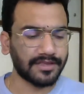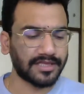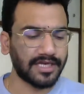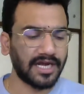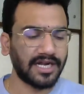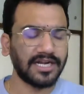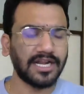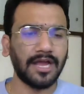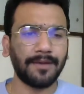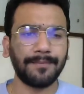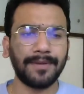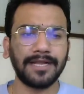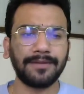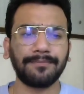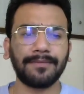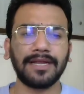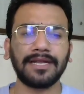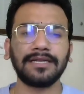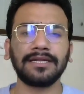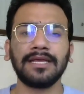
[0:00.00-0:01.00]
Third
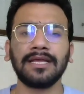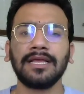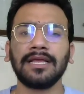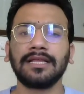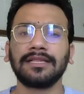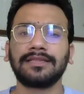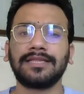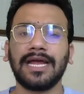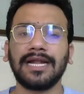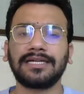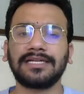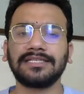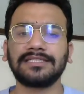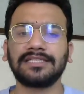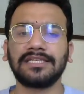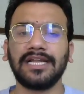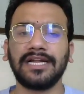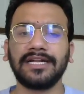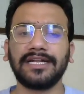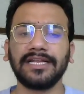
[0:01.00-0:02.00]
amendment, that
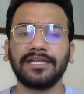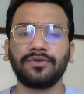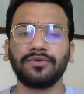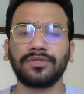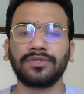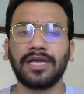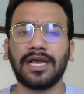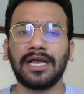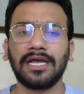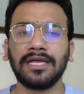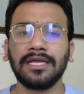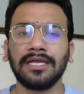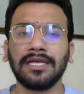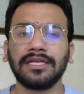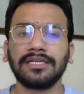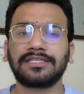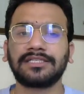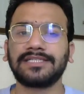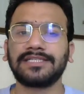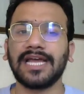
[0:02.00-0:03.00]
is relating to the
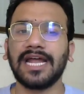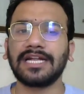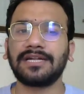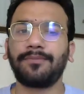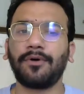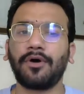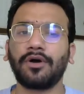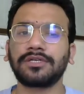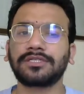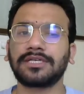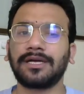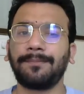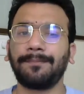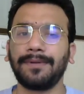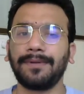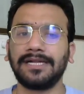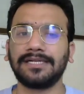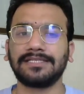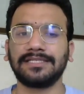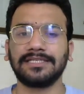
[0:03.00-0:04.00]
chat box
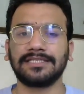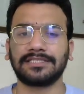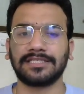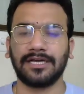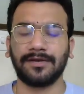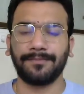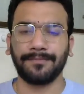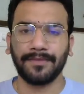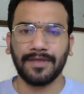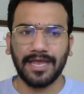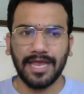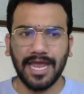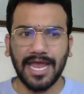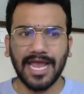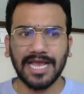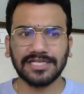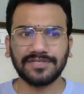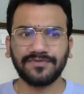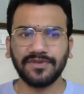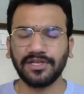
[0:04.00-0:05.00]
complaint system.
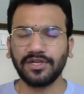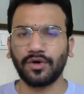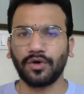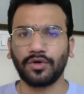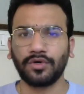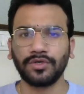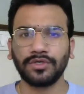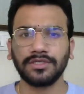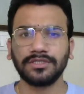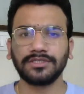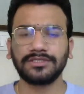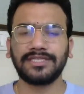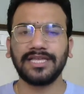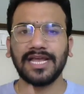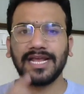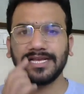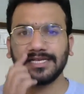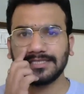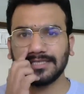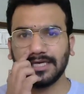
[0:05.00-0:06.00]
As we know,
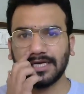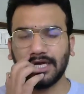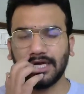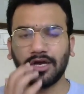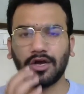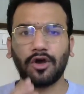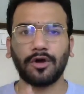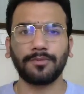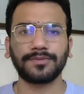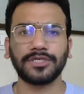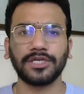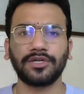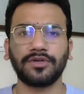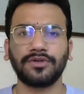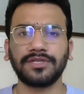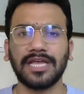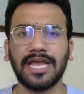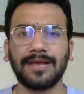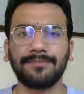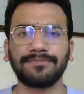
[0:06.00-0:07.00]
there is an option
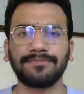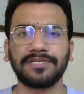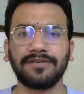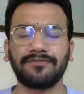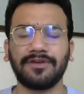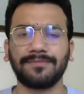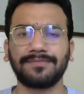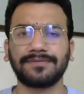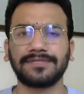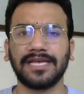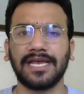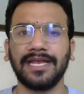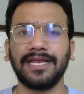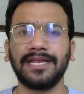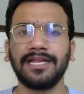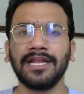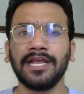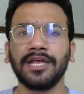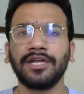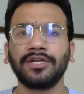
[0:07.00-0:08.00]
on the MCA
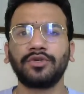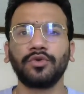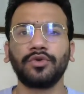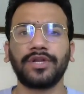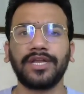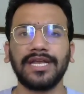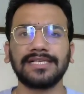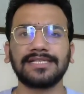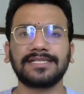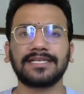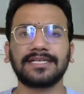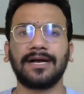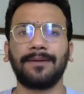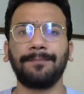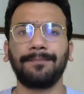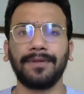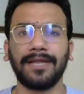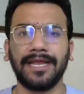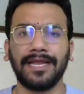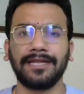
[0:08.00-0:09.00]
website to raise
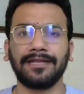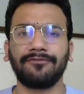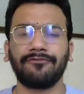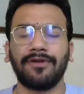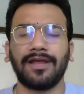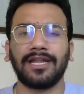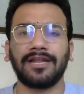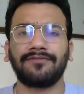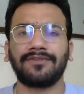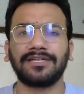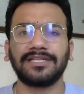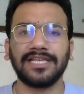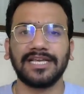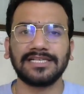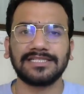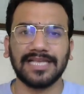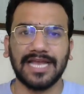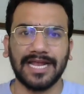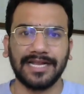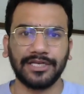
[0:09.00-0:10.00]
complaint whenever there
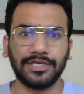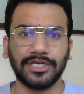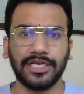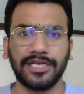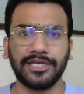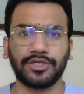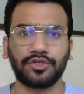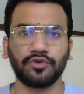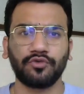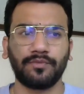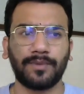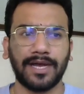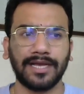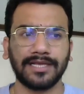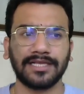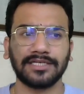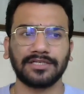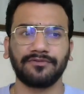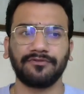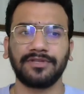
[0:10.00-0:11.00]
is any issue by
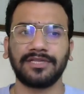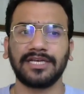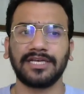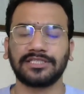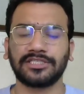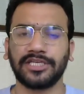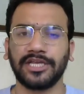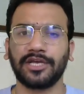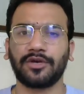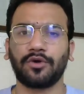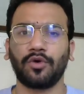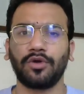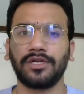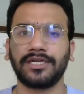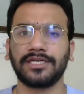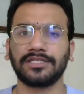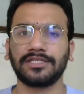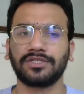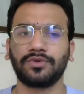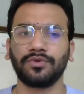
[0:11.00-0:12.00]
the with the
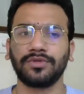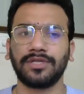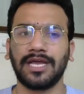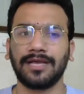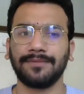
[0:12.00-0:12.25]
stakeholders through the